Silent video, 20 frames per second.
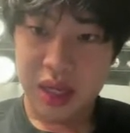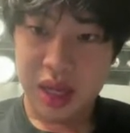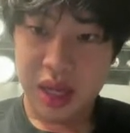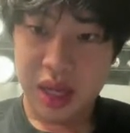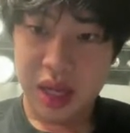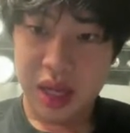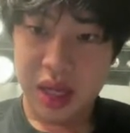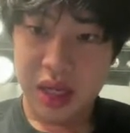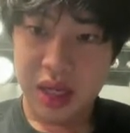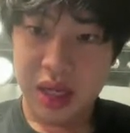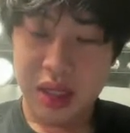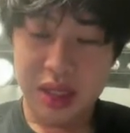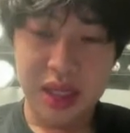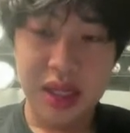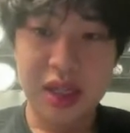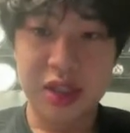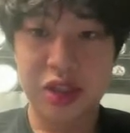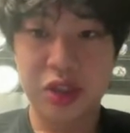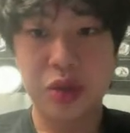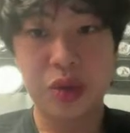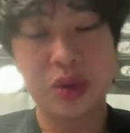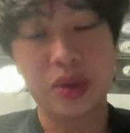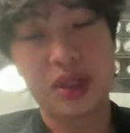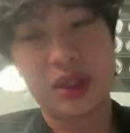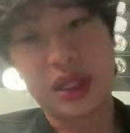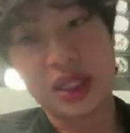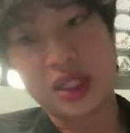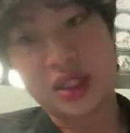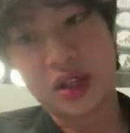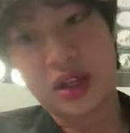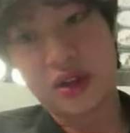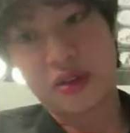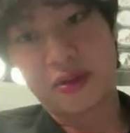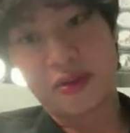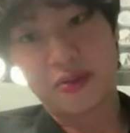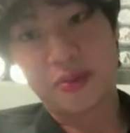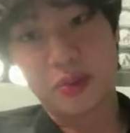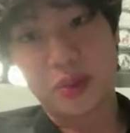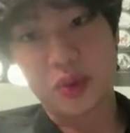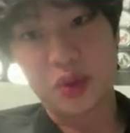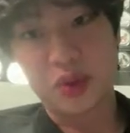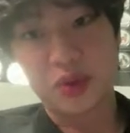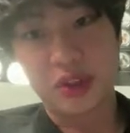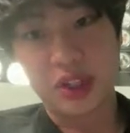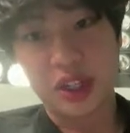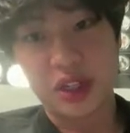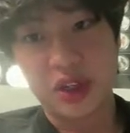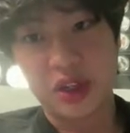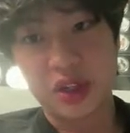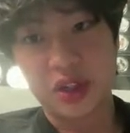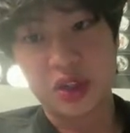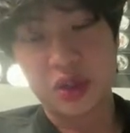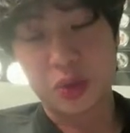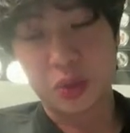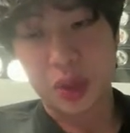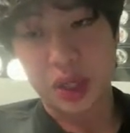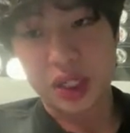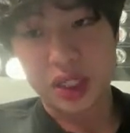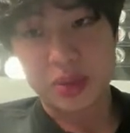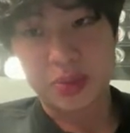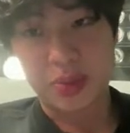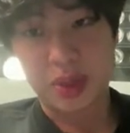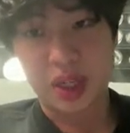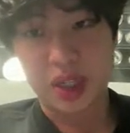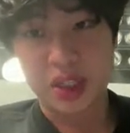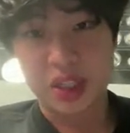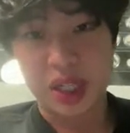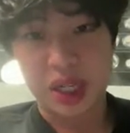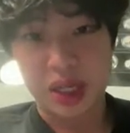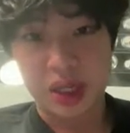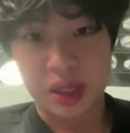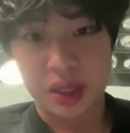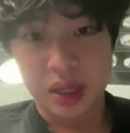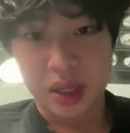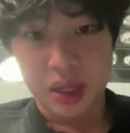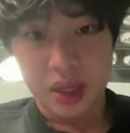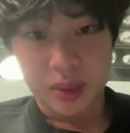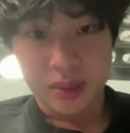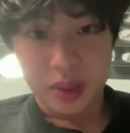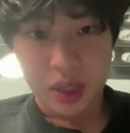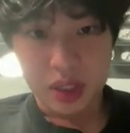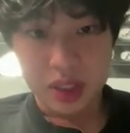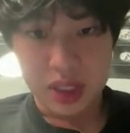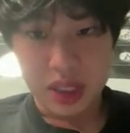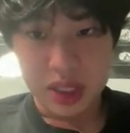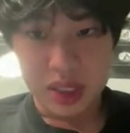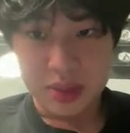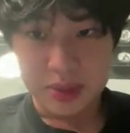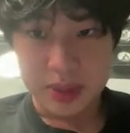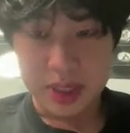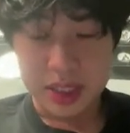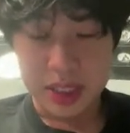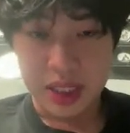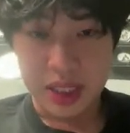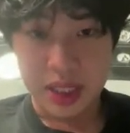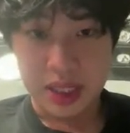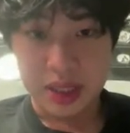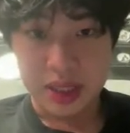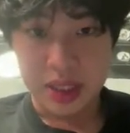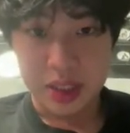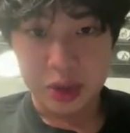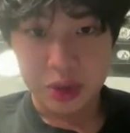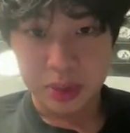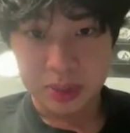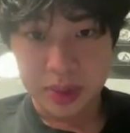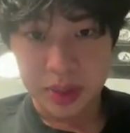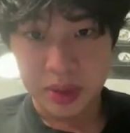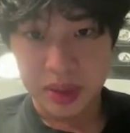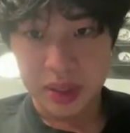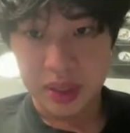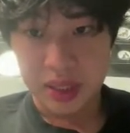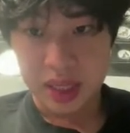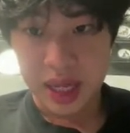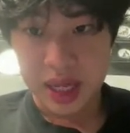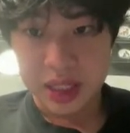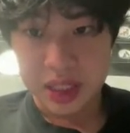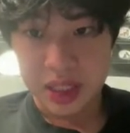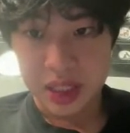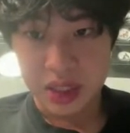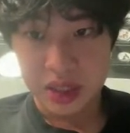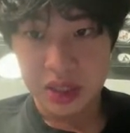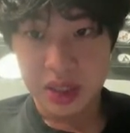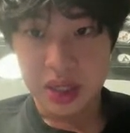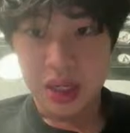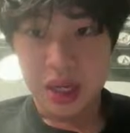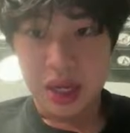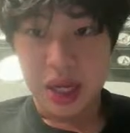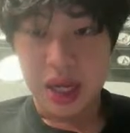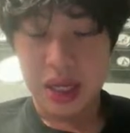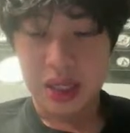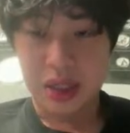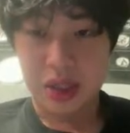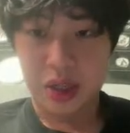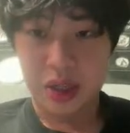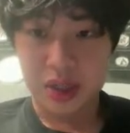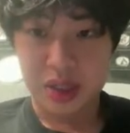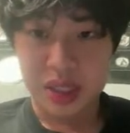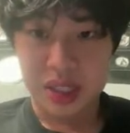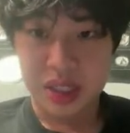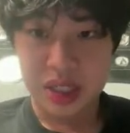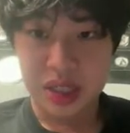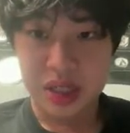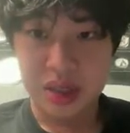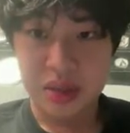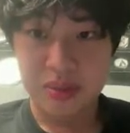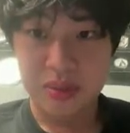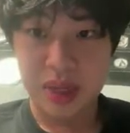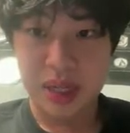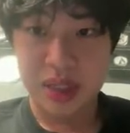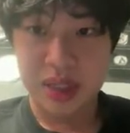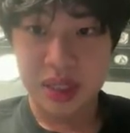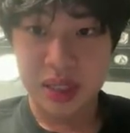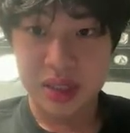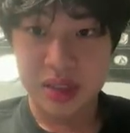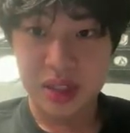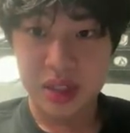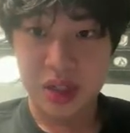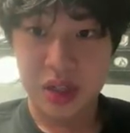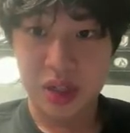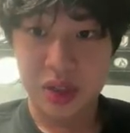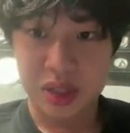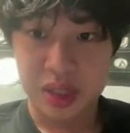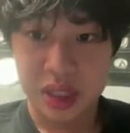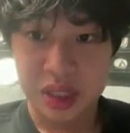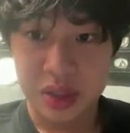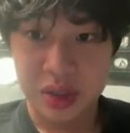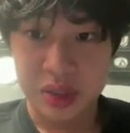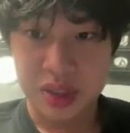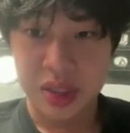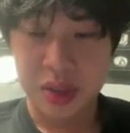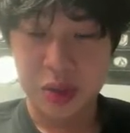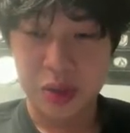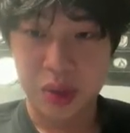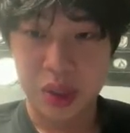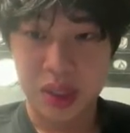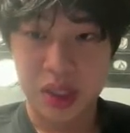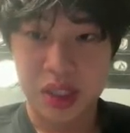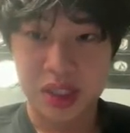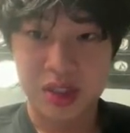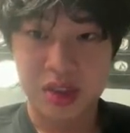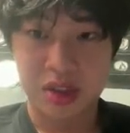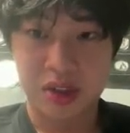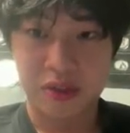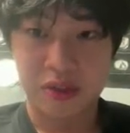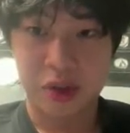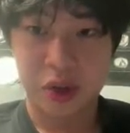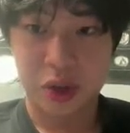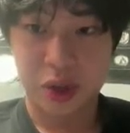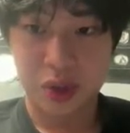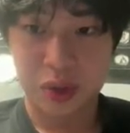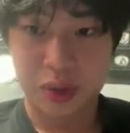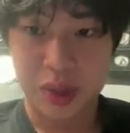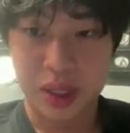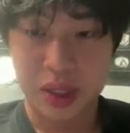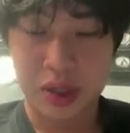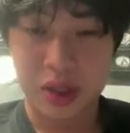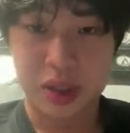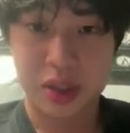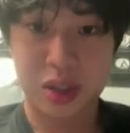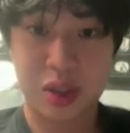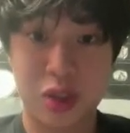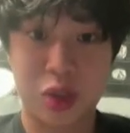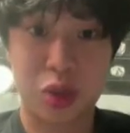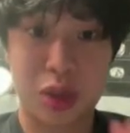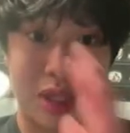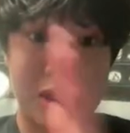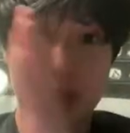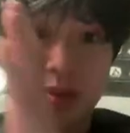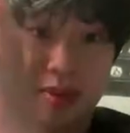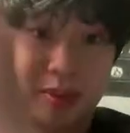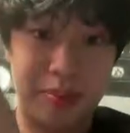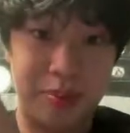then, yeah, so next off, moving on to what is blockchain. Blockchain is basically a distributed ledger and maintains a continuously growing list of all the records known as the